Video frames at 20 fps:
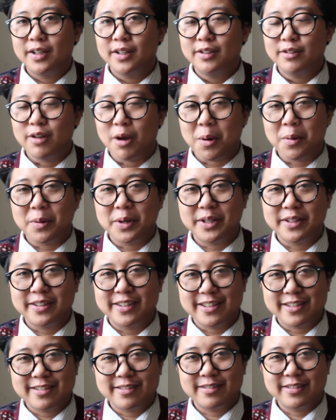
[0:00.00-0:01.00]
lower
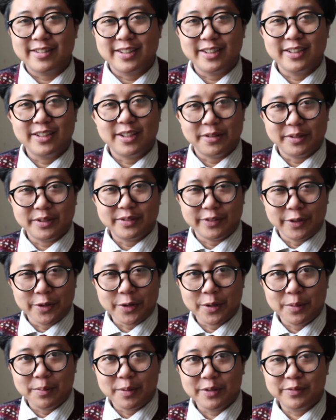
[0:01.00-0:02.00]
the lower the
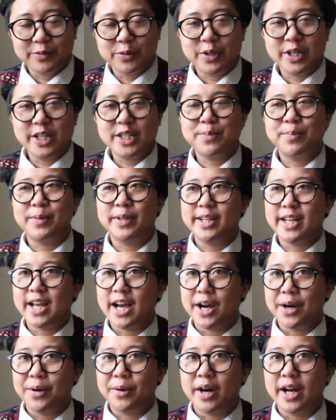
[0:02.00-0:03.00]
volume of my voice. But
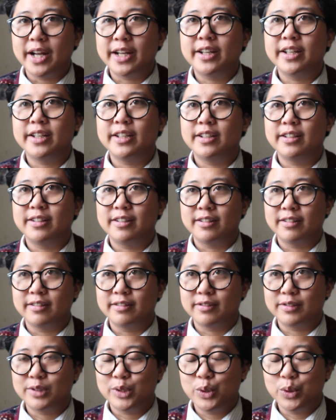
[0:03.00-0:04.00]
now I can
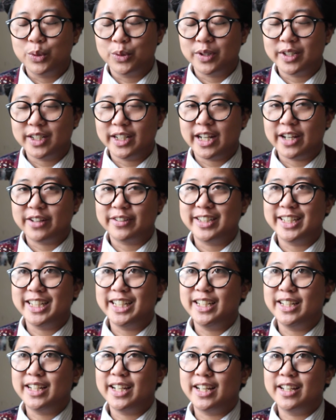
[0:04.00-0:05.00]
talk
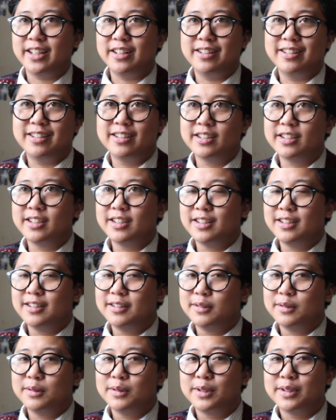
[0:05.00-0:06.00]
loudly and
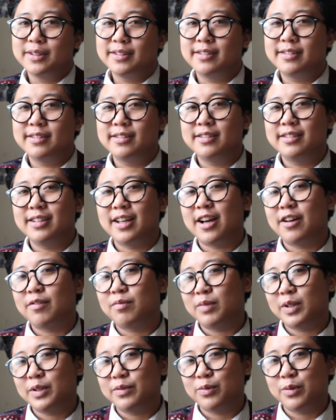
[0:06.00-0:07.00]
have
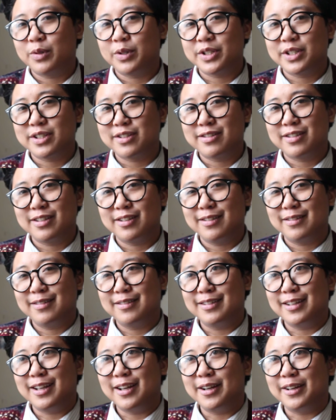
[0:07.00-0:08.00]
my voice
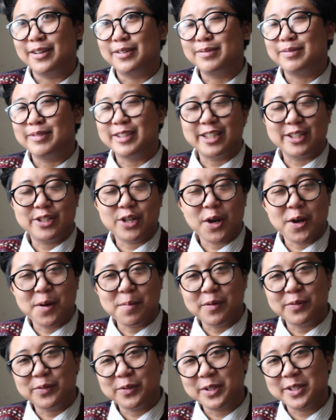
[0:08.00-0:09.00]
low, the tone of
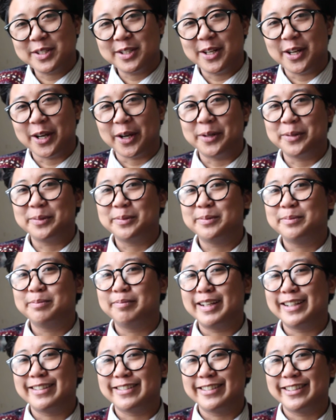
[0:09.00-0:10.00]
my voice low,
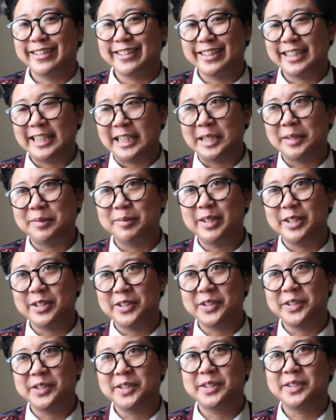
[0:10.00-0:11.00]
basically,
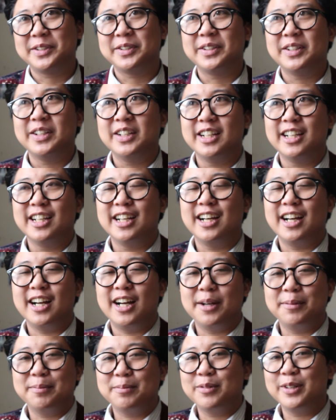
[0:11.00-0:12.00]
which
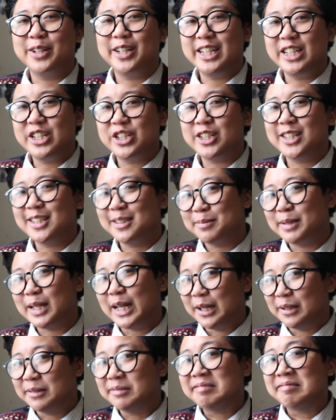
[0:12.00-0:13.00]
I'm pretty chill
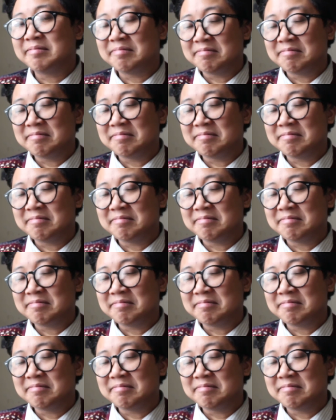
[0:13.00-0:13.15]
about.